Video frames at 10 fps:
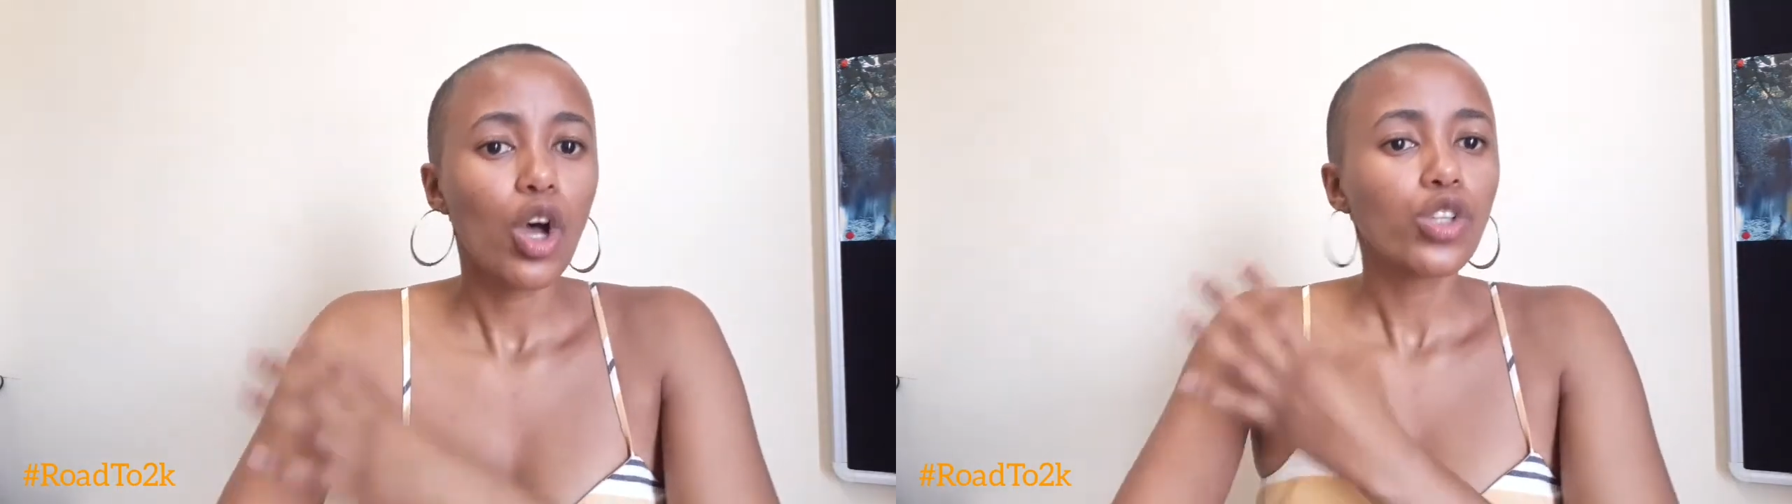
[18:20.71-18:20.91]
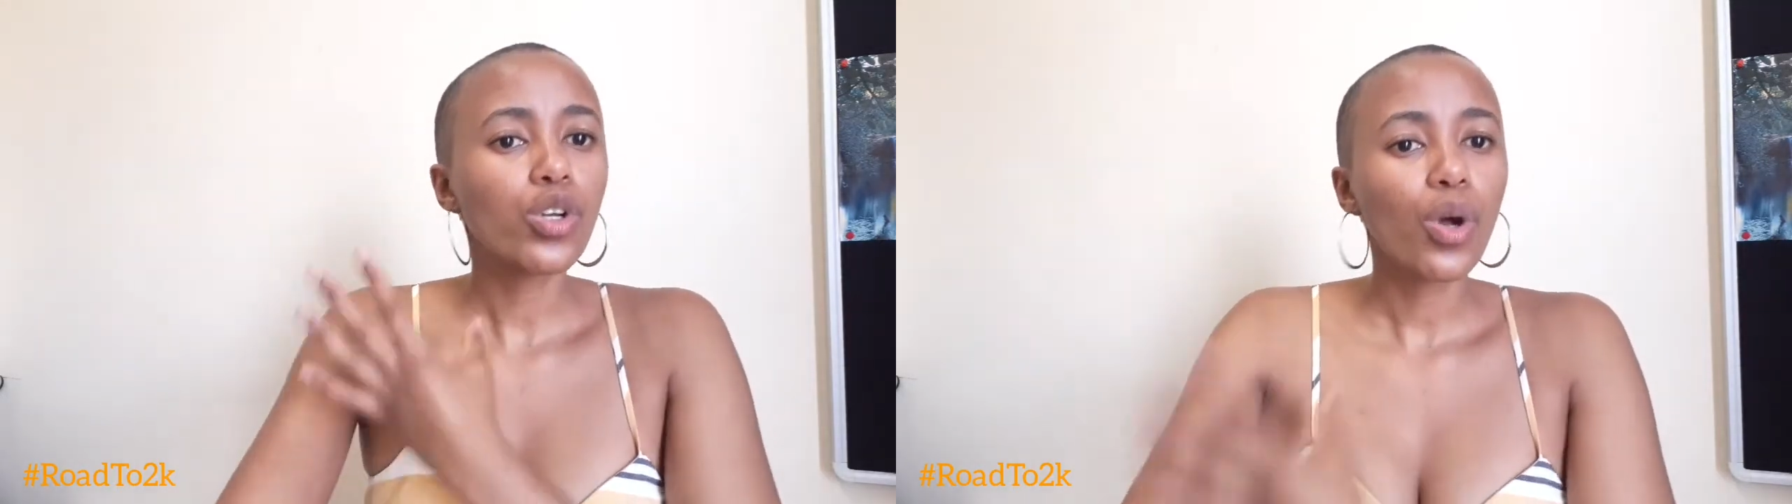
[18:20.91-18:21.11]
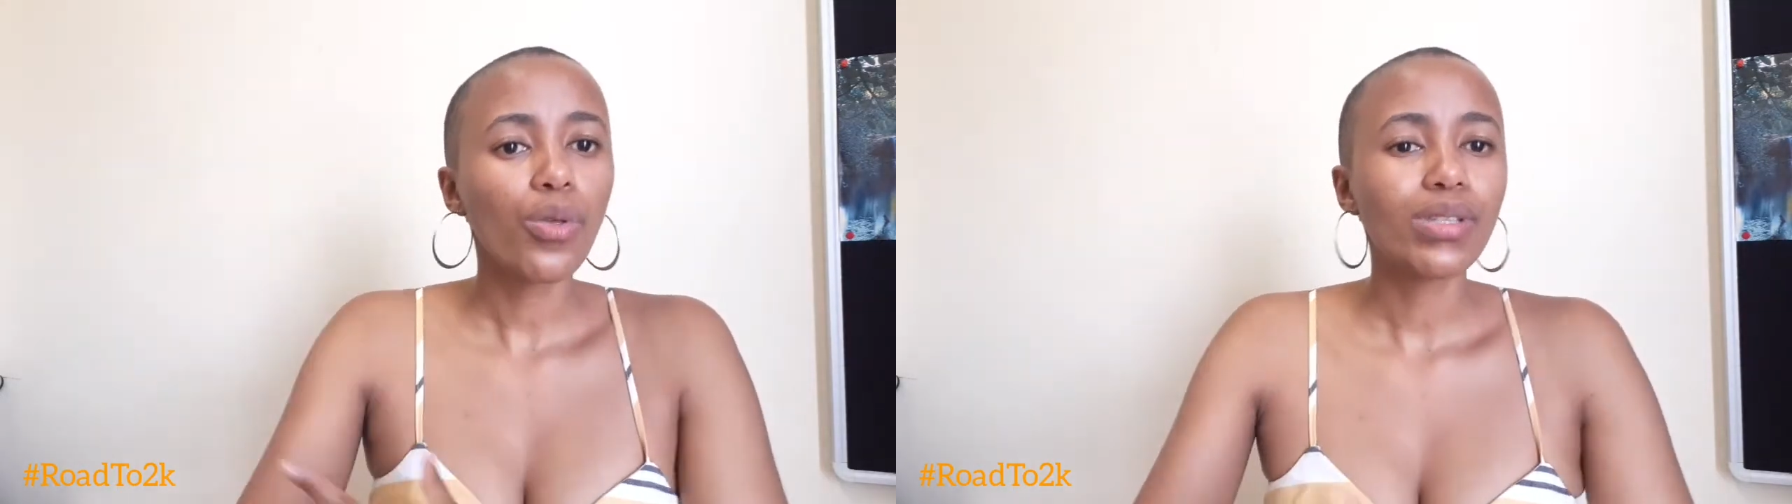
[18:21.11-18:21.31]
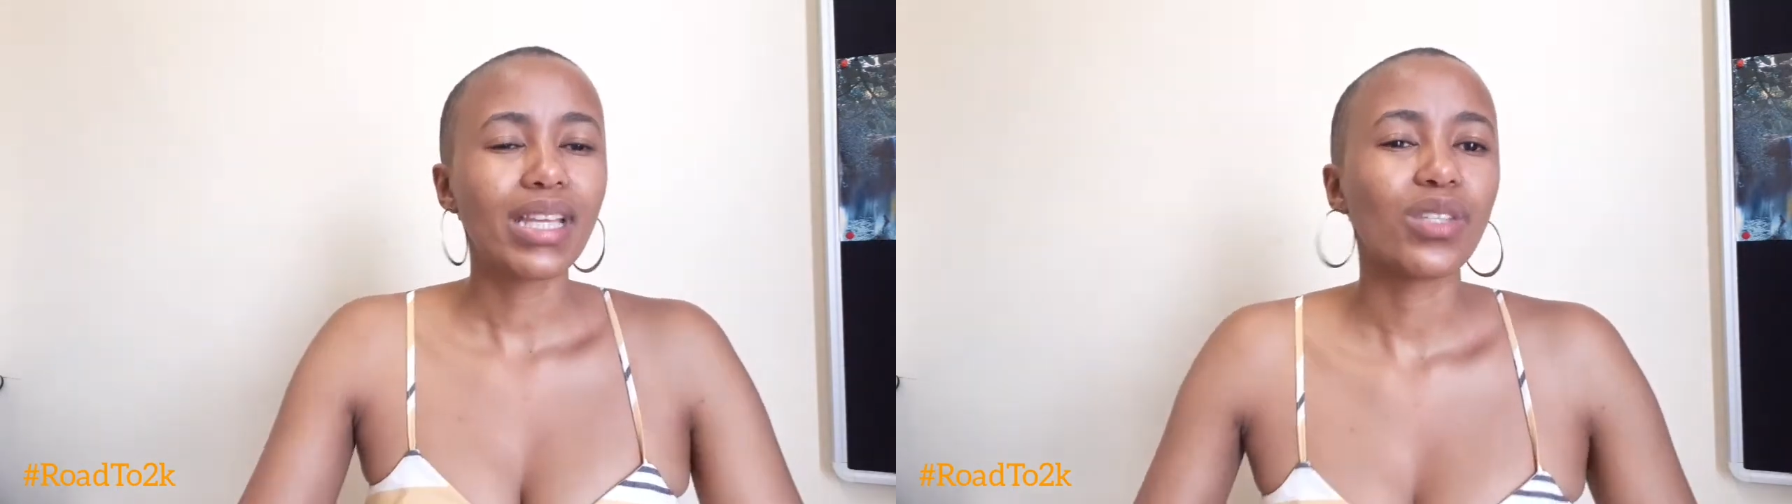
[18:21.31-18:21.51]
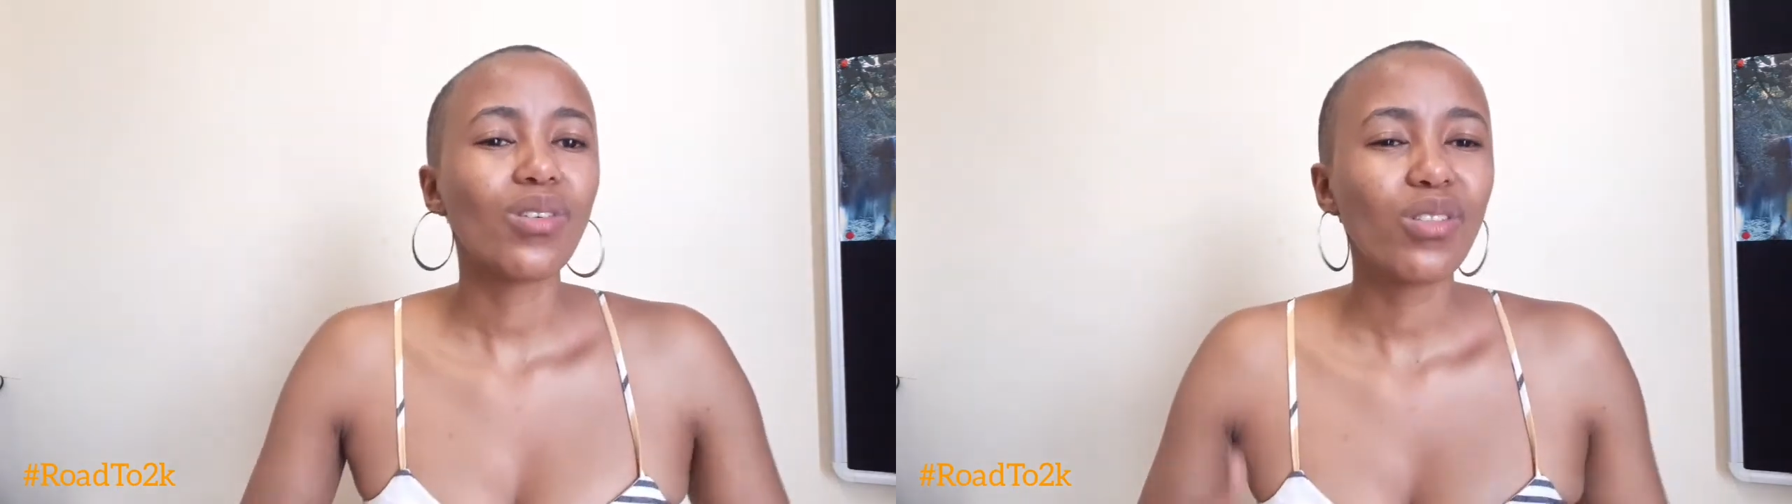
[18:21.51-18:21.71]
So know those
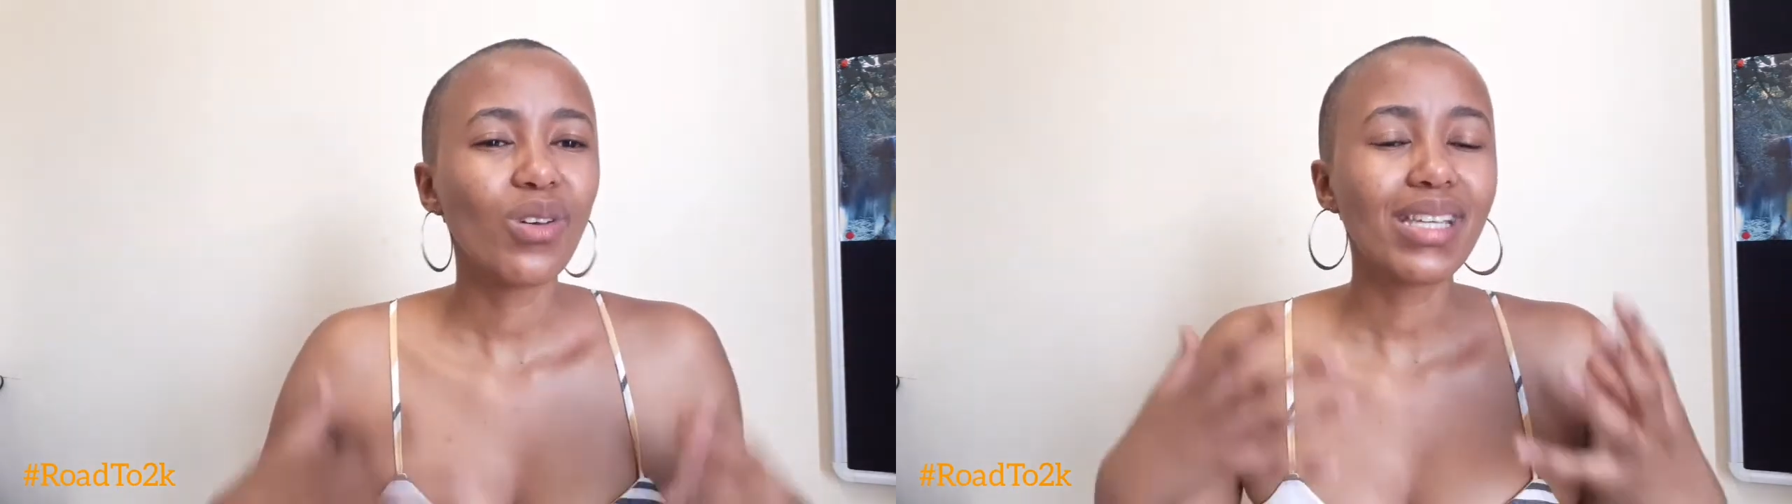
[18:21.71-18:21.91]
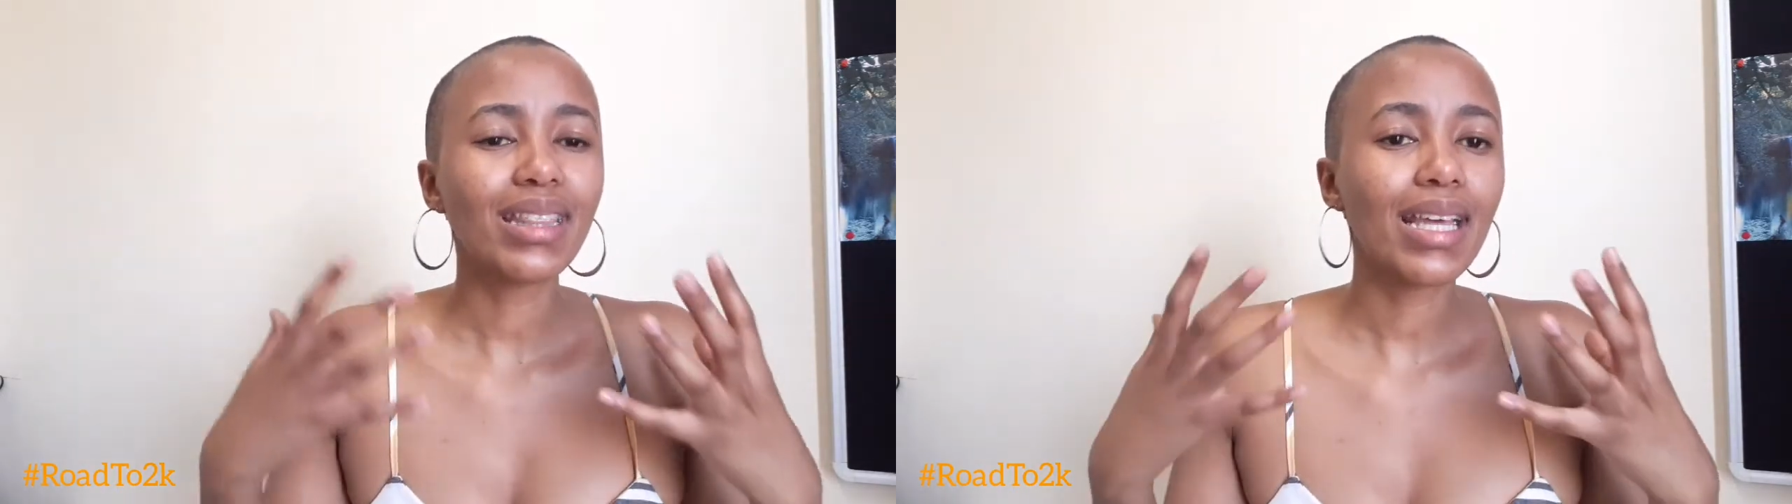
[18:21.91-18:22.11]
things. Those are